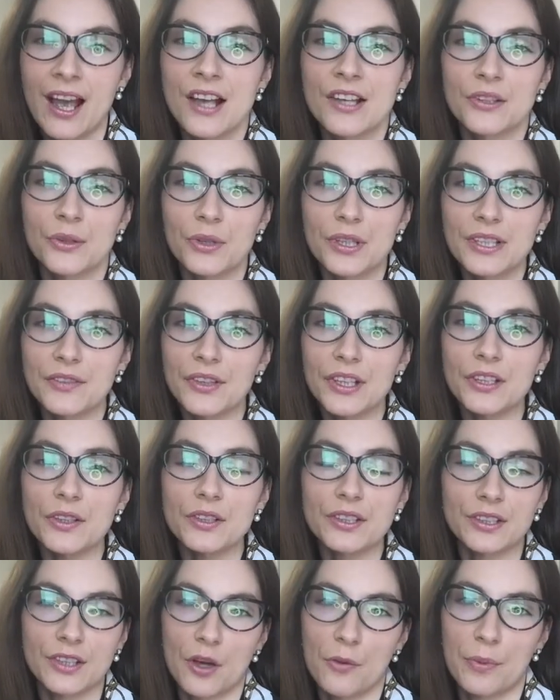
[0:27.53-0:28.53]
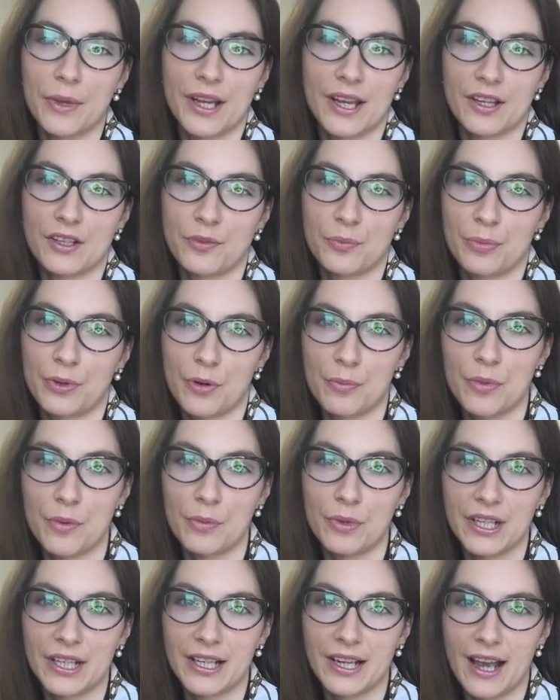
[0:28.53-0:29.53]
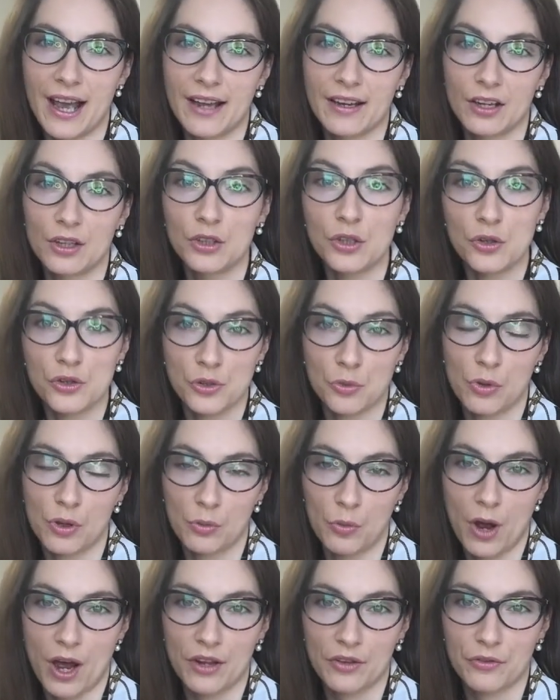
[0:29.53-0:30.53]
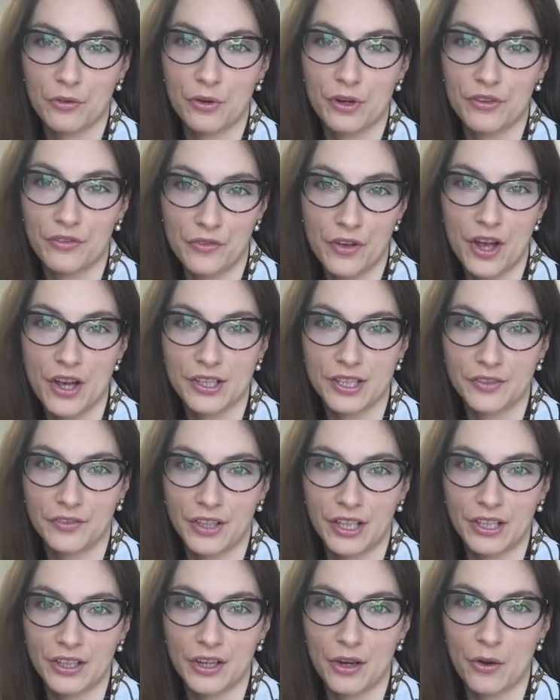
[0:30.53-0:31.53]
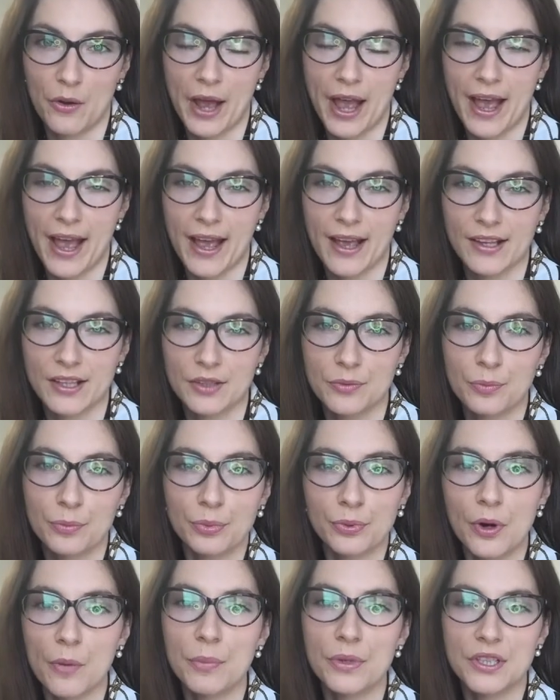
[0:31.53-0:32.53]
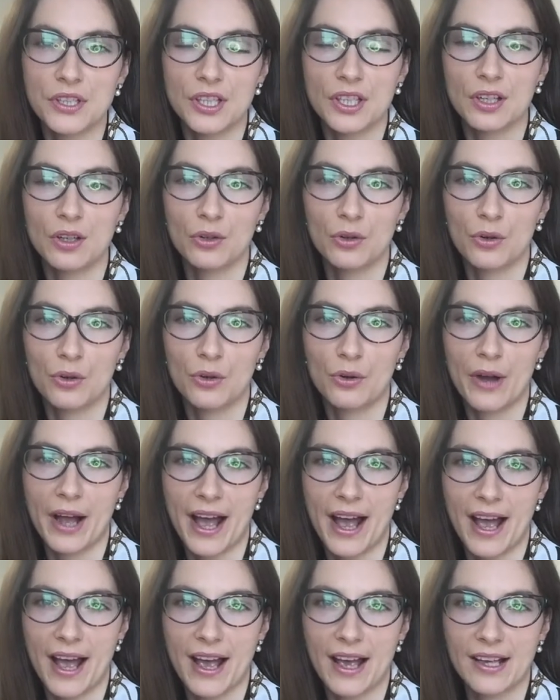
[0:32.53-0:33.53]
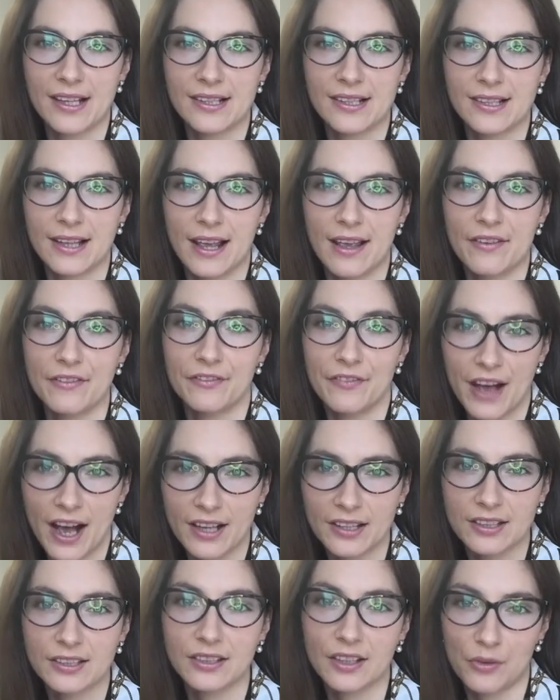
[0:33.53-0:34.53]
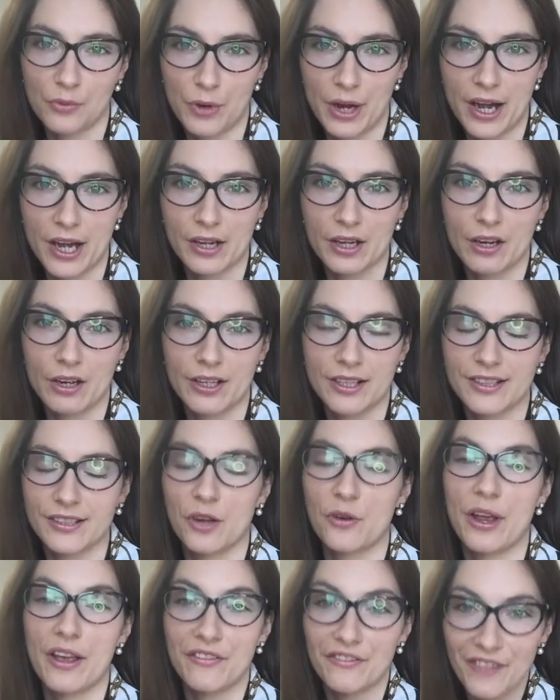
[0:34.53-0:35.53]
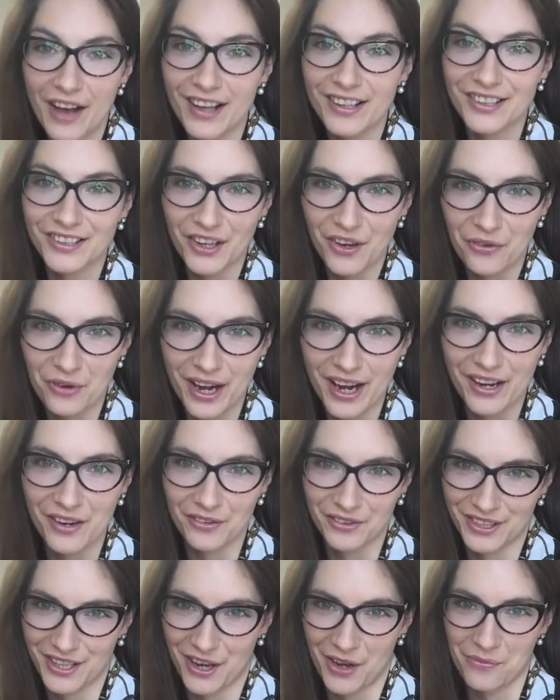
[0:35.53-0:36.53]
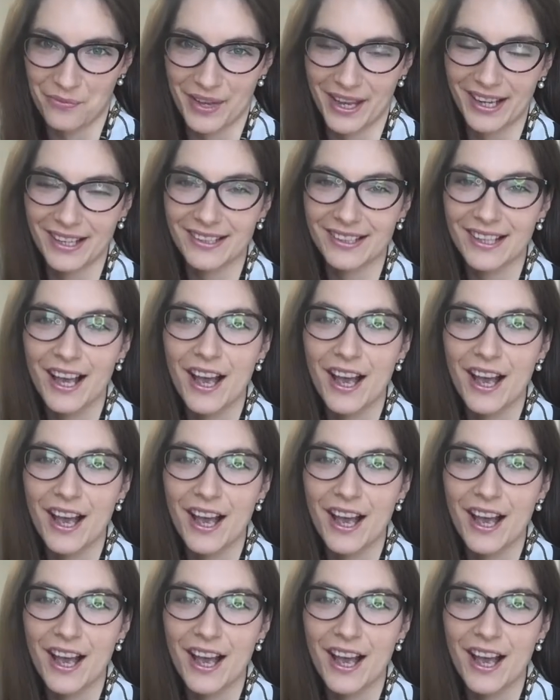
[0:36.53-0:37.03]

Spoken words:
So this video's topic is probably an unusual one for a first video, as property law has a vast array of topics.